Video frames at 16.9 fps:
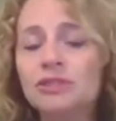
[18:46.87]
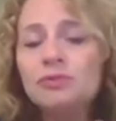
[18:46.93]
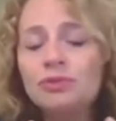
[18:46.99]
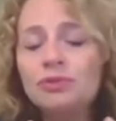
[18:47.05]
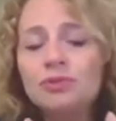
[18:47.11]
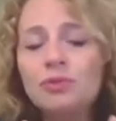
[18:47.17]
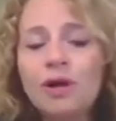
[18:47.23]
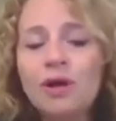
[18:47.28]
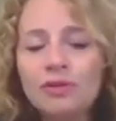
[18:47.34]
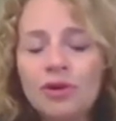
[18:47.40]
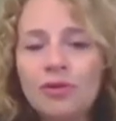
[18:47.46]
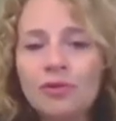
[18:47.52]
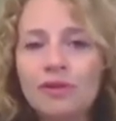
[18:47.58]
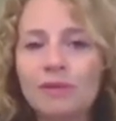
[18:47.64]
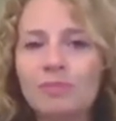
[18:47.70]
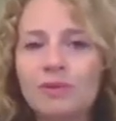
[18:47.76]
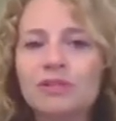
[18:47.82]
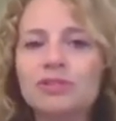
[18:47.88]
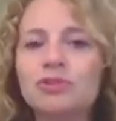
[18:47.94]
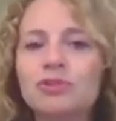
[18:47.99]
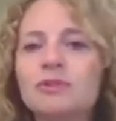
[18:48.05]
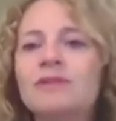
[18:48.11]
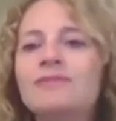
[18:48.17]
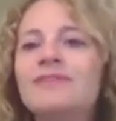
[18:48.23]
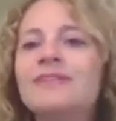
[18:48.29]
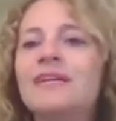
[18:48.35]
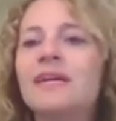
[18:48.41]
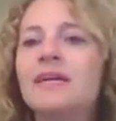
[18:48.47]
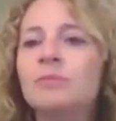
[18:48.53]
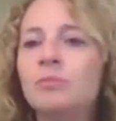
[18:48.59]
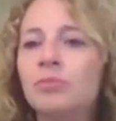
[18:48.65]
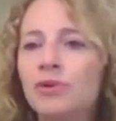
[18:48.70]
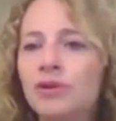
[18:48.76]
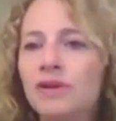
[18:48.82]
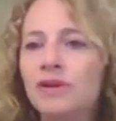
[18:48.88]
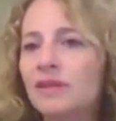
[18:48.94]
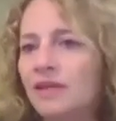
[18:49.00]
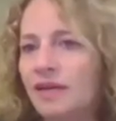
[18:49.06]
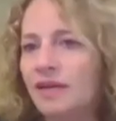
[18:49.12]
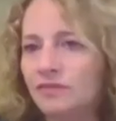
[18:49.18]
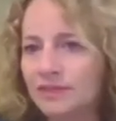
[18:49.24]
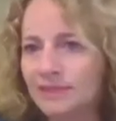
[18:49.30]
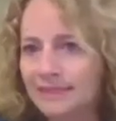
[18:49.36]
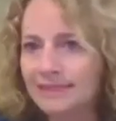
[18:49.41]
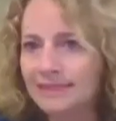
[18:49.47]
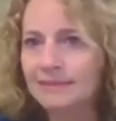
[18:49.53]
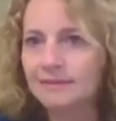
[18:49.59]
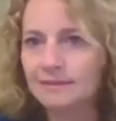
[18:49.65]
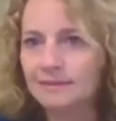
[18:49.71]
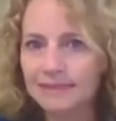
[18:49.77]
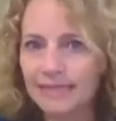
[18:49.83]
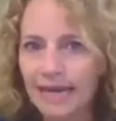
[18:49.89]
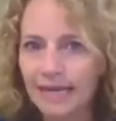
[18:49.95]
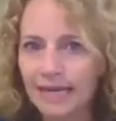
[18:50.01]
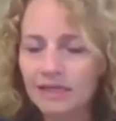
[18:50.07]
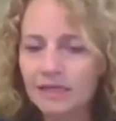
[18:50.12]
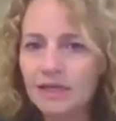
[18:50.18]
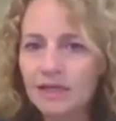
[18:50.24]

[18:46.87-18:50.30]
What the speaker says: You all know that because you live it and breathe it every single day.